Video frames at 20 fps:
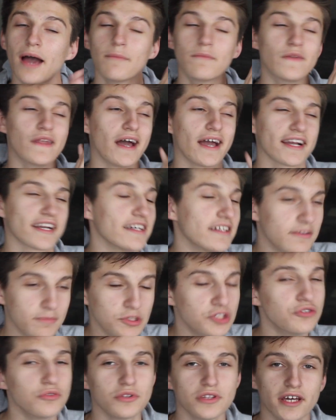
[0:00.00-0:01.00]
I'm not gonna
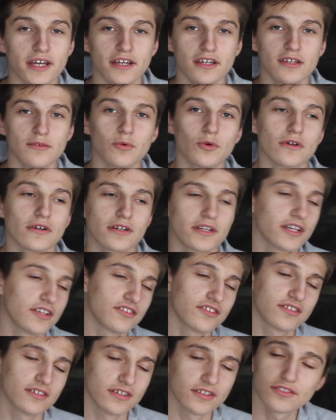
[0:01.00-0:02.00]
be doing that anymore.
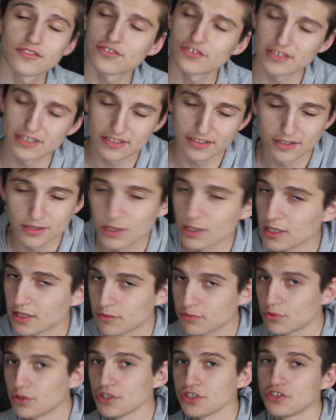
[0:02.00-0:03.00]
It
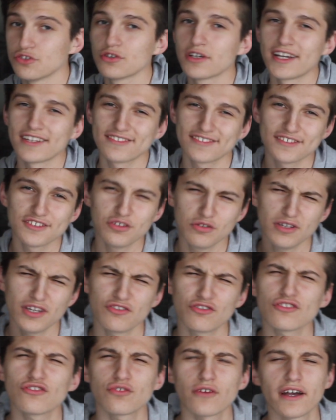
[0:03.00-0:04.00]
really. You guys
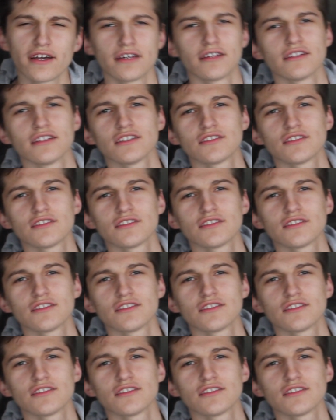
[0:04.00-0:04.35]
should try it.